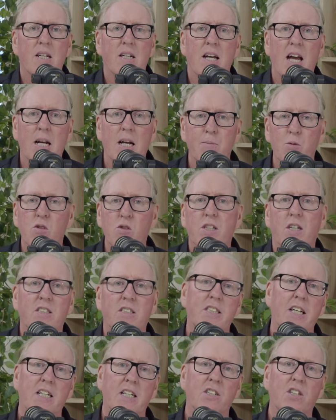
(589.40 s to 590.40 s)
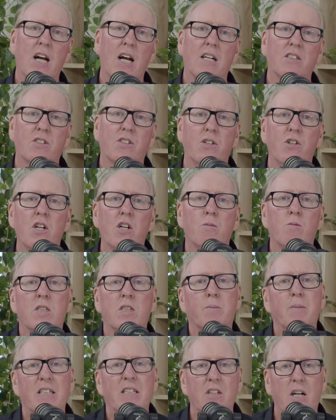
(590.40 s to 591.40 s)
And I'm also a second chance learner,
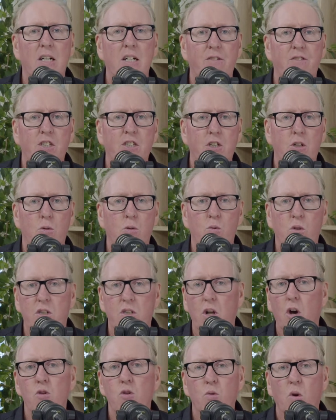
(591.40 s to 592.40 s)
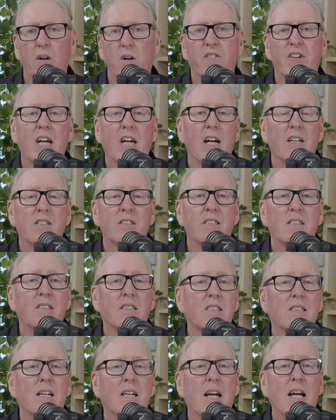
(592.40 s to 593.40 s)
which means I left school with no
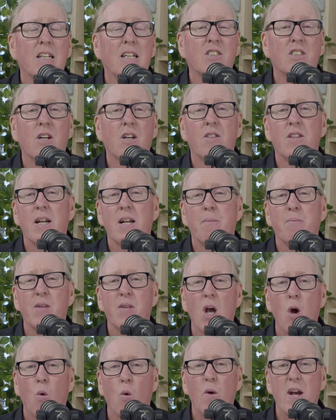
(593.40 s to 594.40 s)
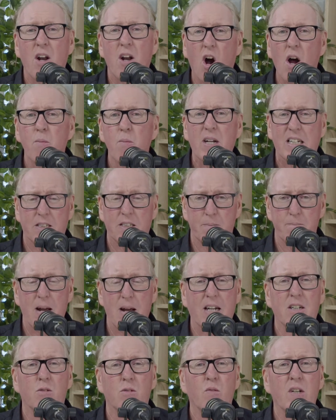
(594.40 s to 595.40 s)
qualifications. And so then when I went
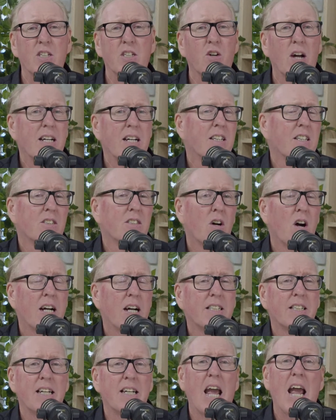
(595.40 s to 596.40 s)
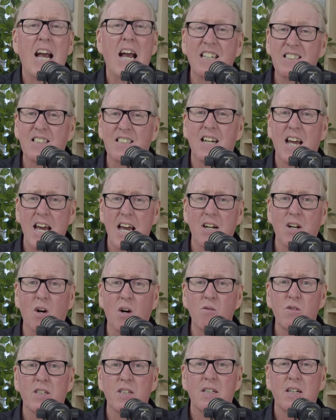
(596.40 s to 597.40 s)
back and retrained into IT as an
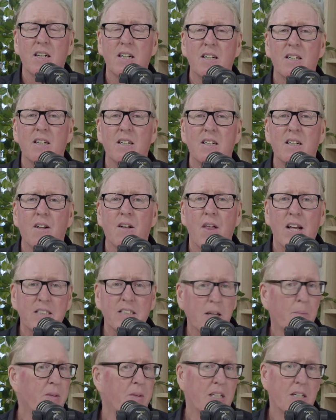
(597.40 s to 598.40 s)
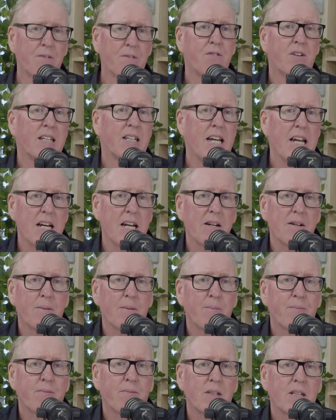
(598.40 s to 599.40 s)
adult, that's something different again
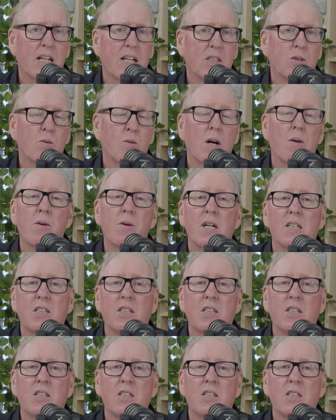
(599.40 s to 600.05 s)
as well.